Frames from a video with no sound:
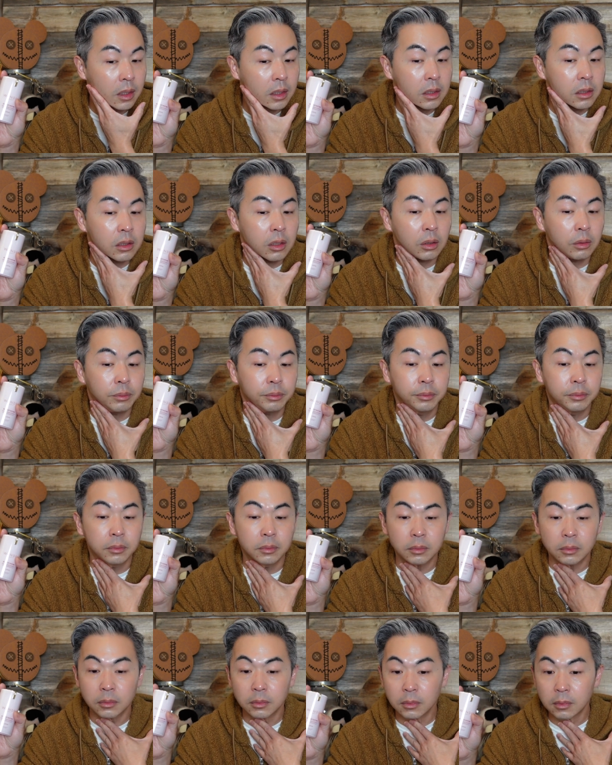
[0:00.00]
So
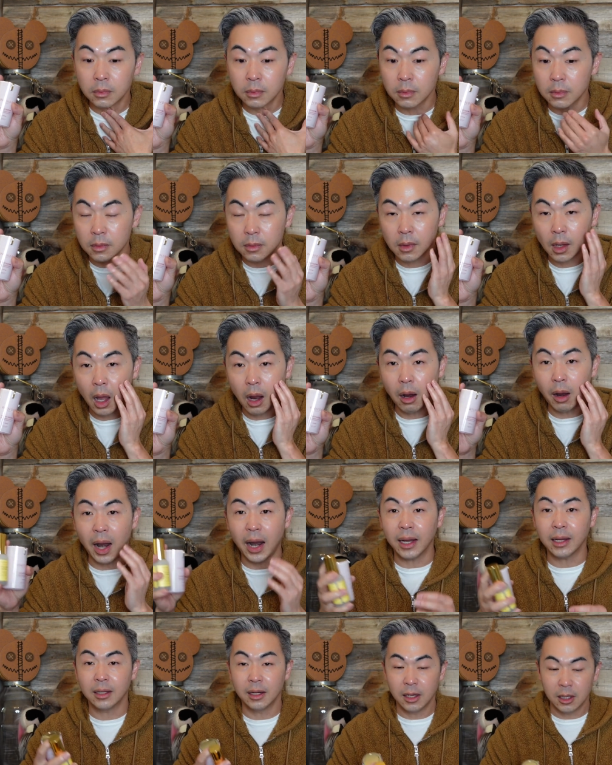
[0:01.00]

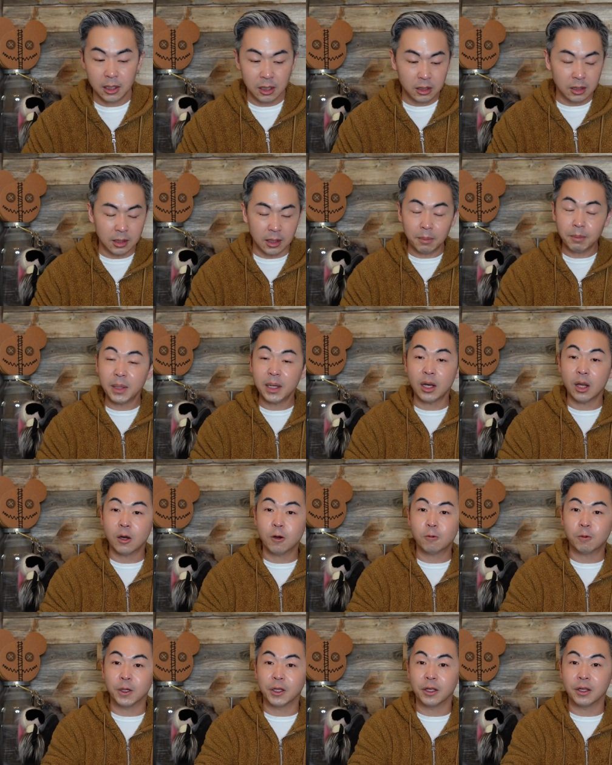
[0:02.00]
Alright, so let me
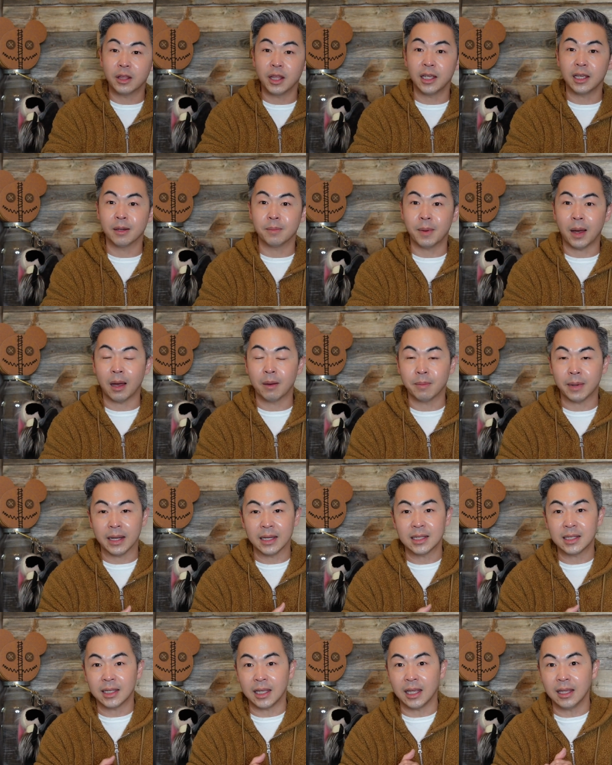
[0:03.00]
know what you think about my
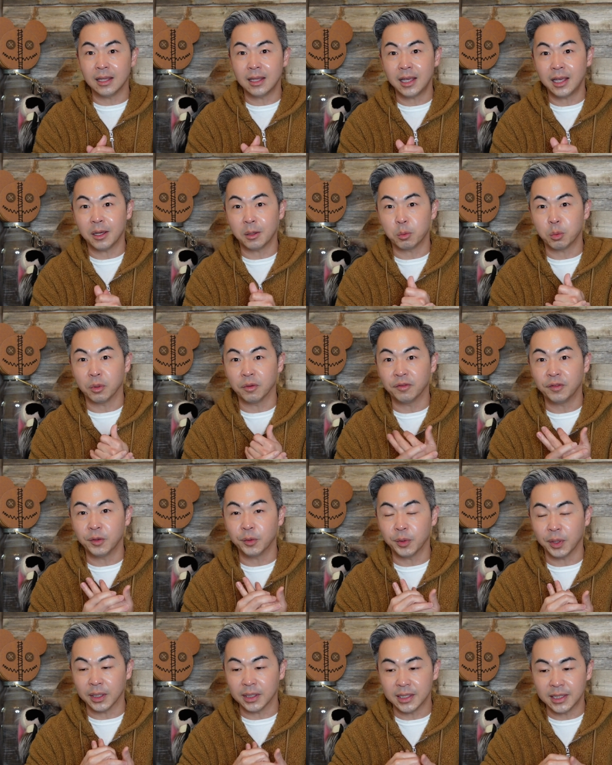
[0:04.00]
skincare
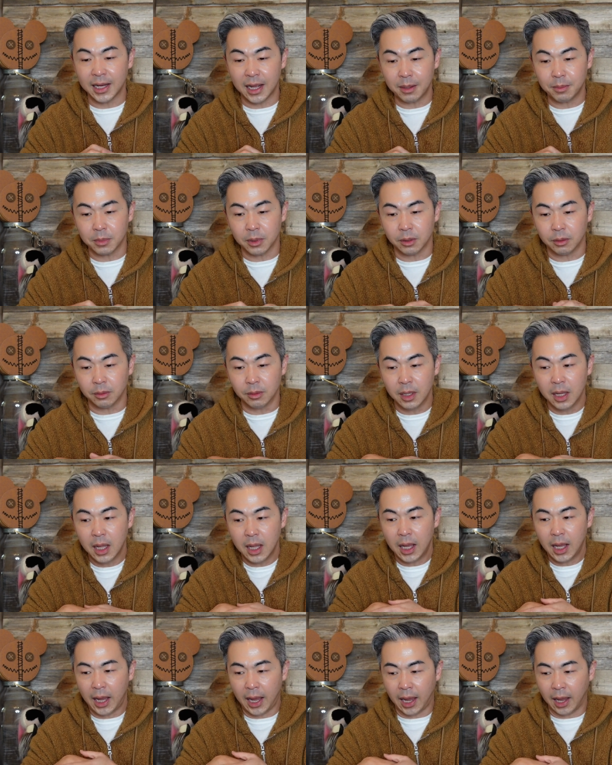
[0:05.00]
review and demo
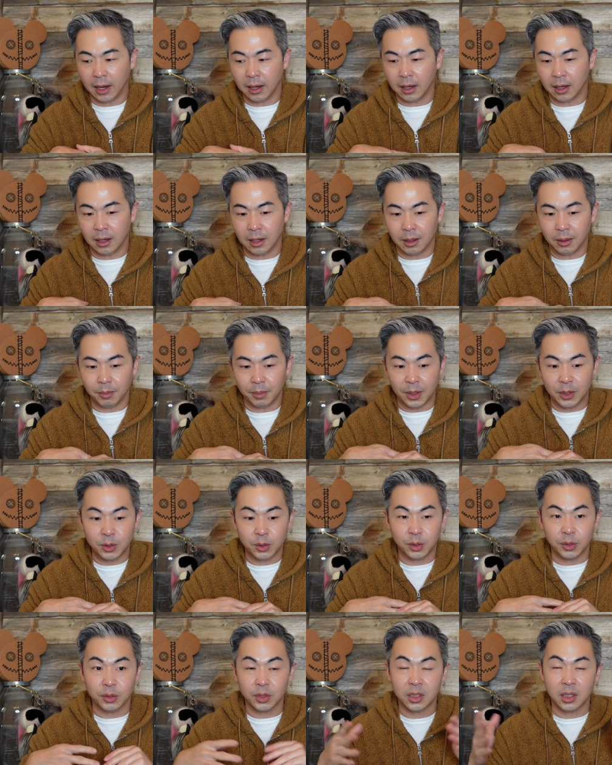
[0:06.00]
and uh, make
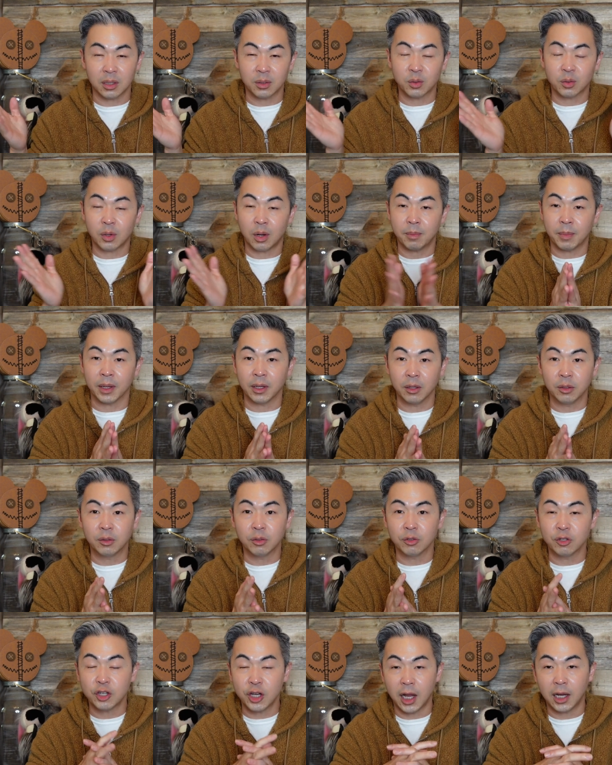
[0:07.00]
sure you subscribe my
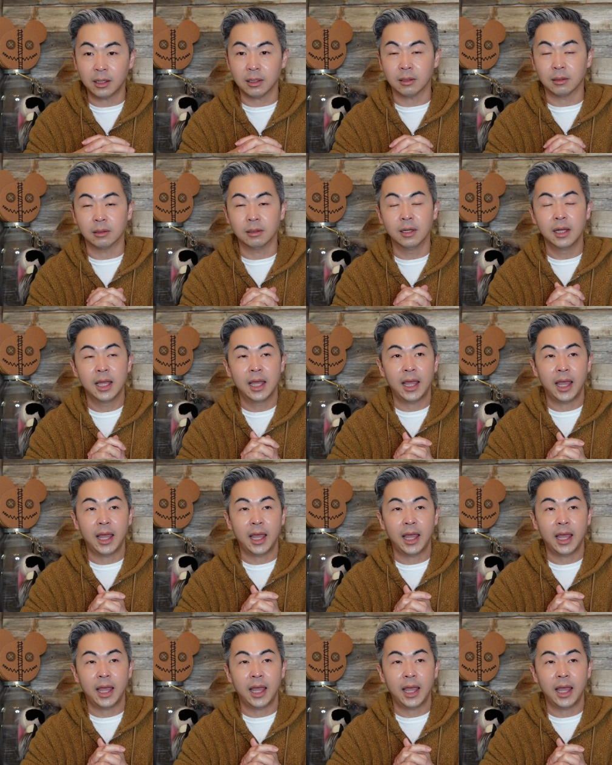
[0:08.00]
YouTube channel.